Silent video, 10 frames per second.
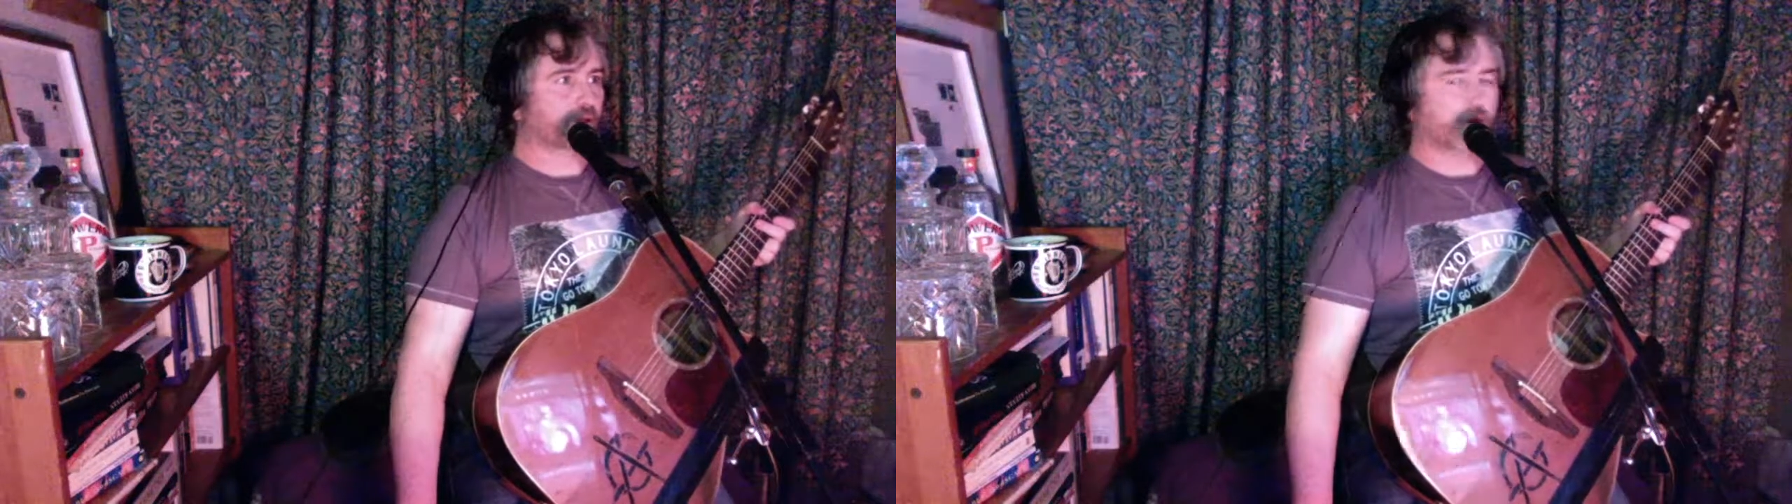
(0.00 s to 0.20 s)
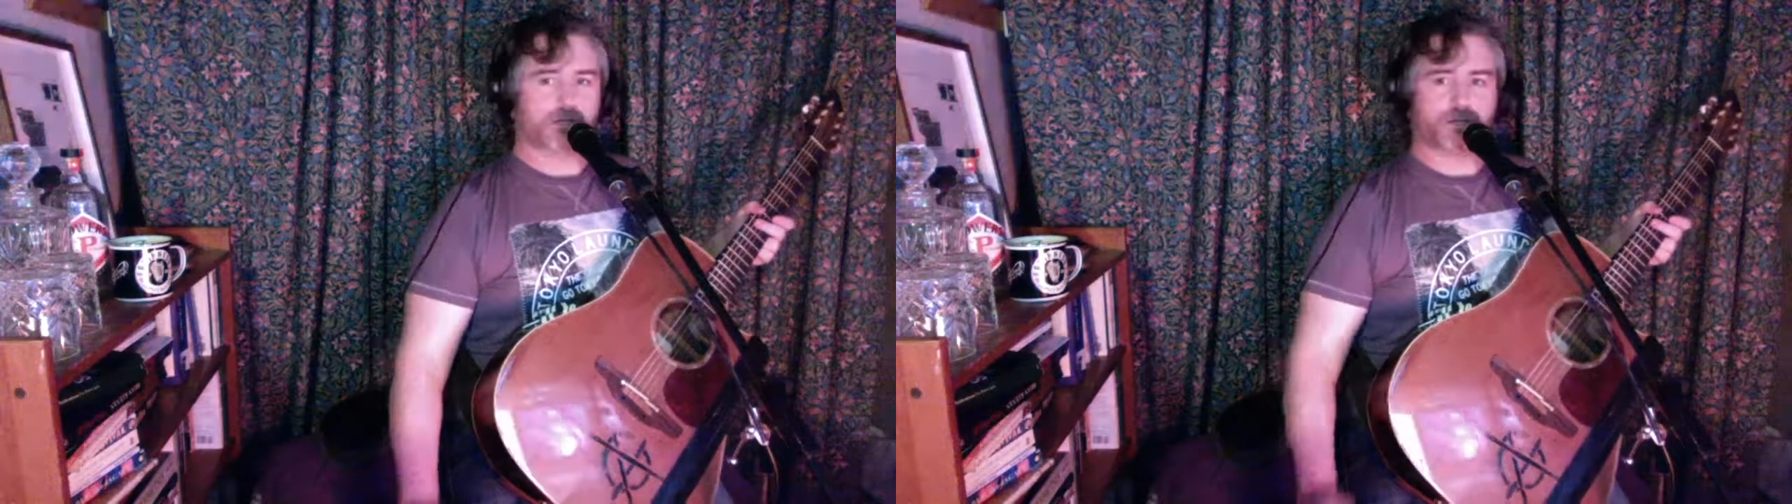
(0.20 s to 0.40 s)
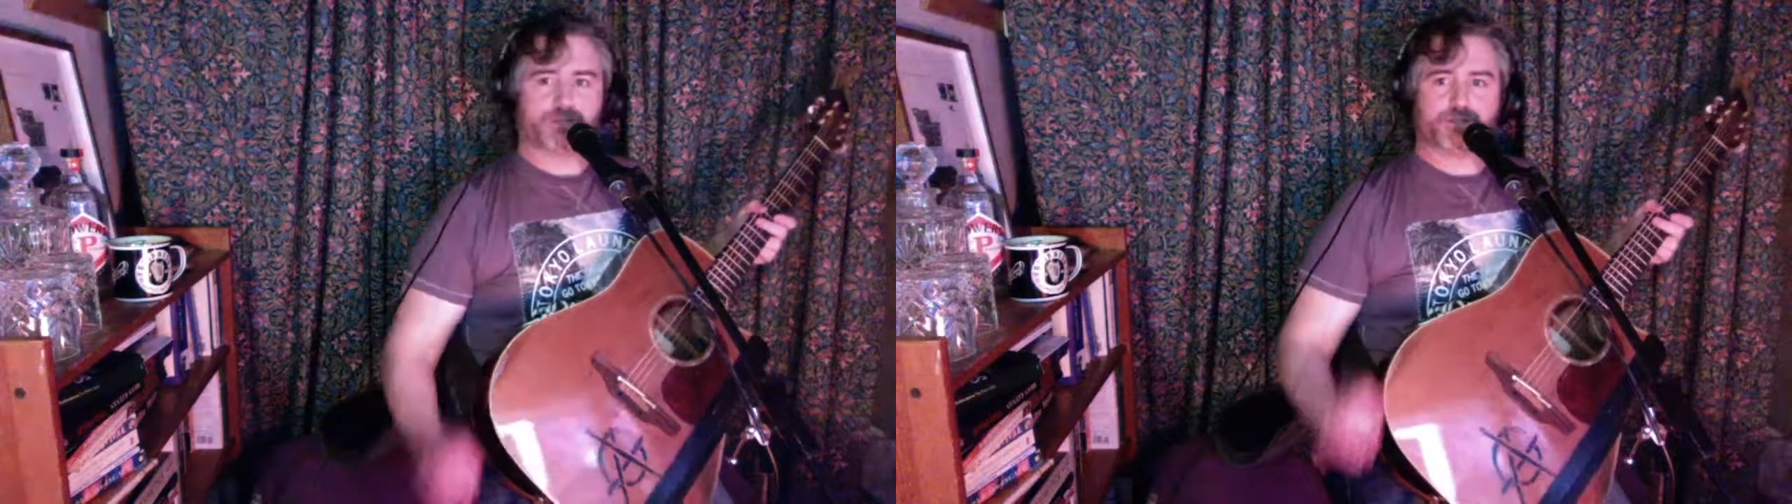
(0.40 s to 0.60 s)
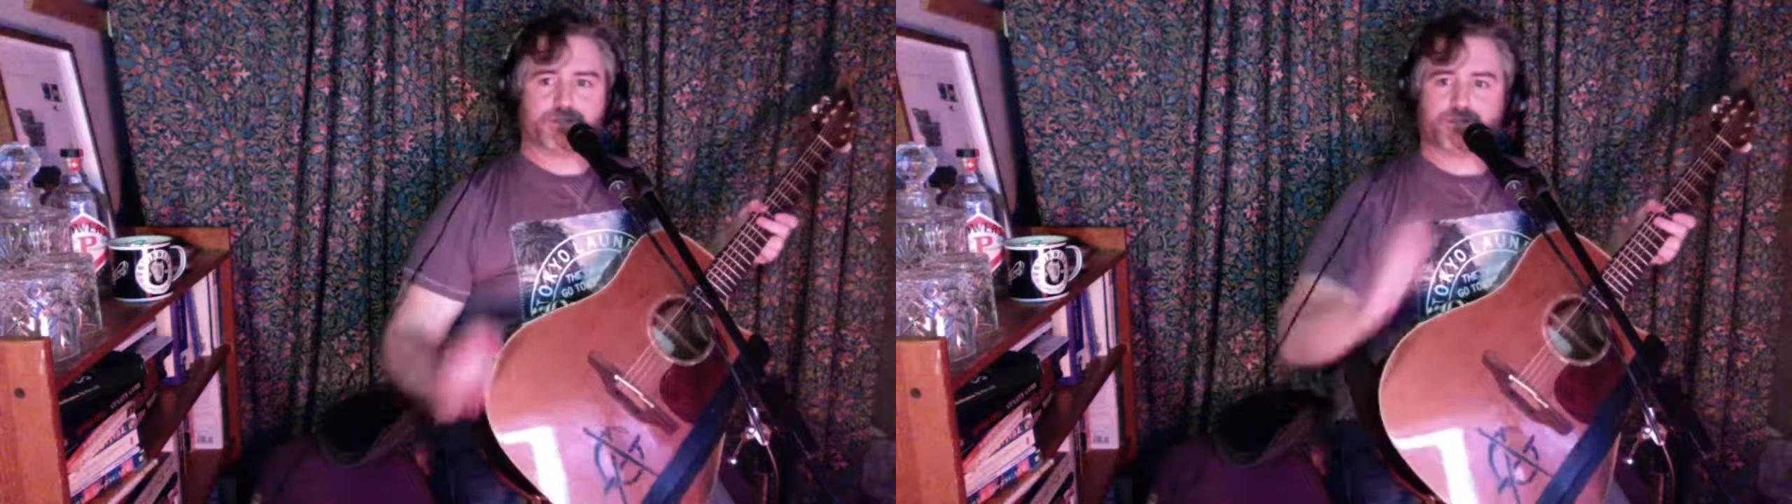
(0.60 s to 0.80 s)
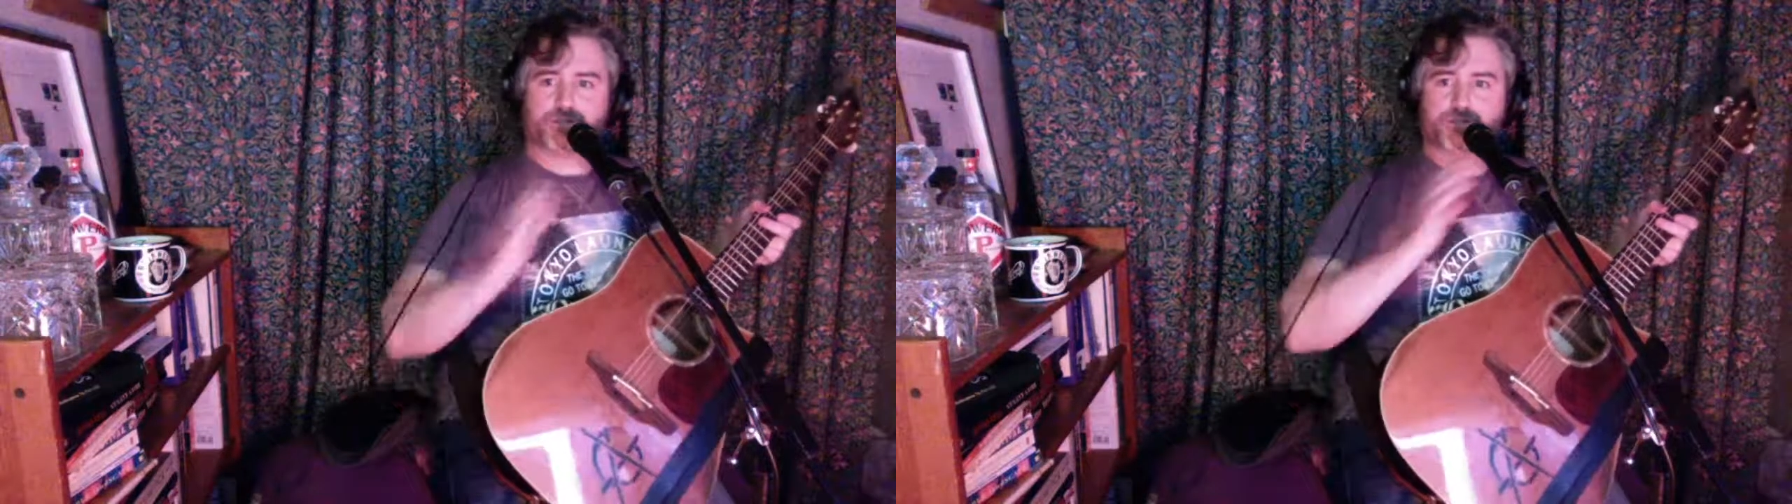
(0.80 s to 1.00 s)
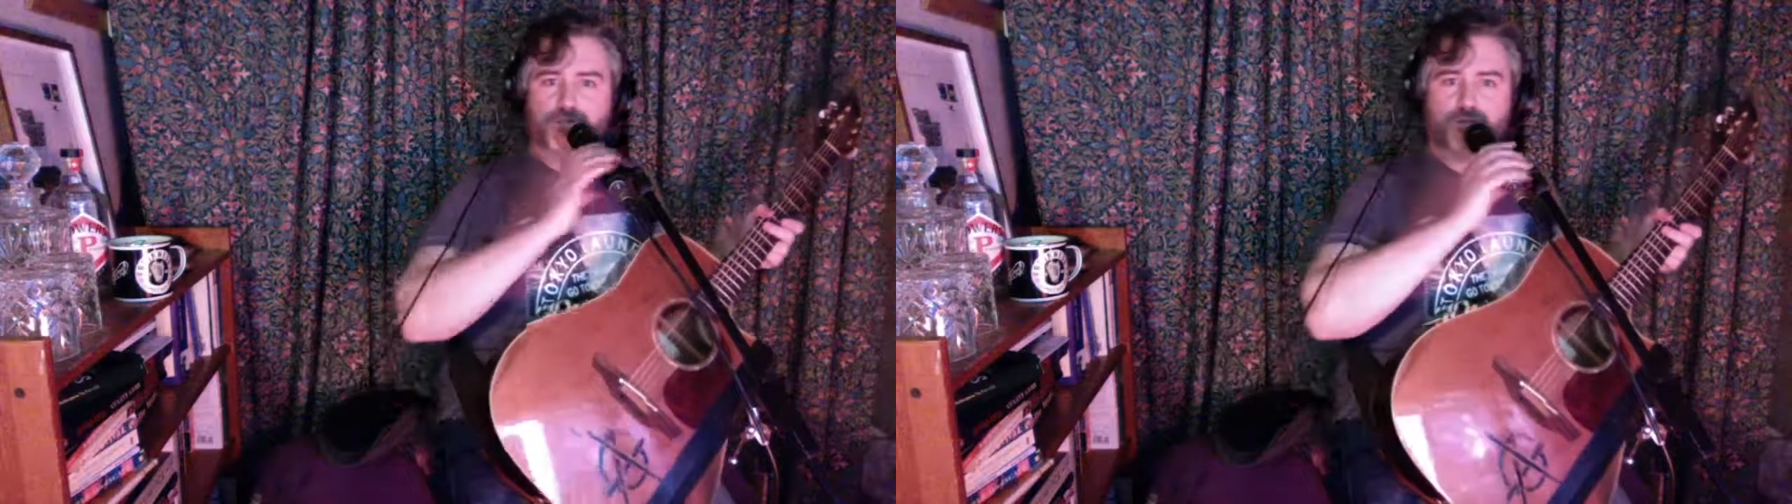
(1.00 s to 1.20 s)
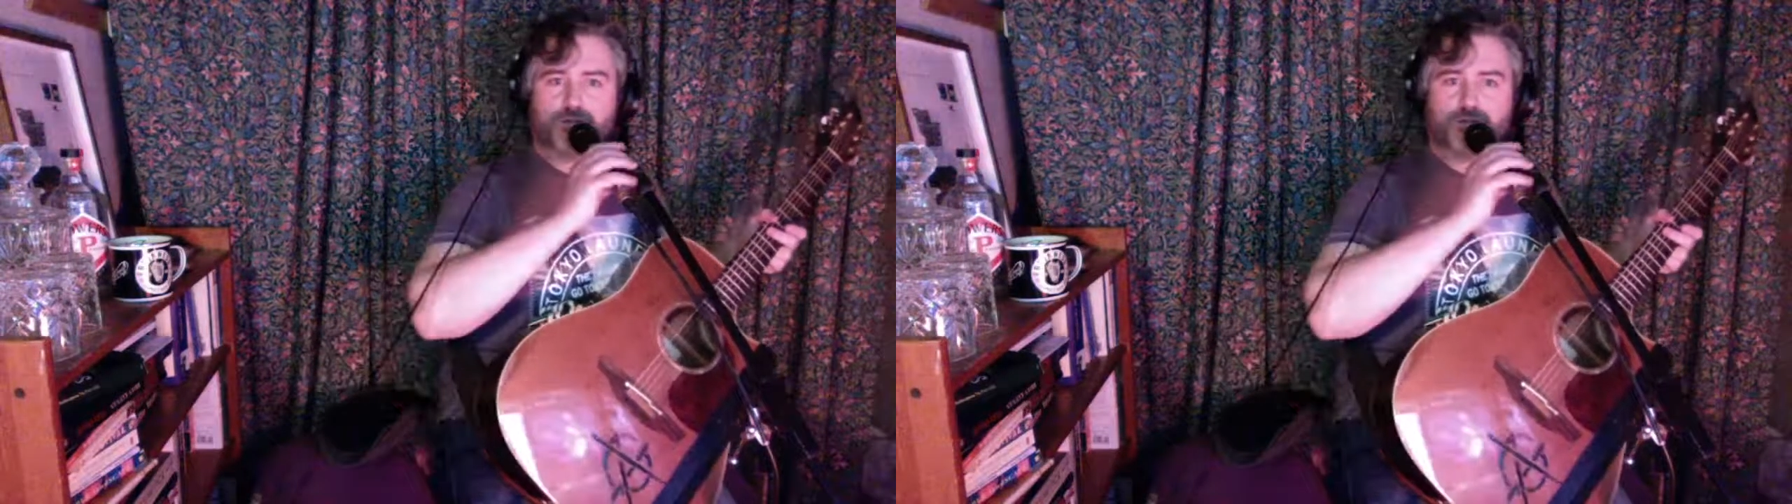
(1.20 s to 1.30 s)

I'm going to do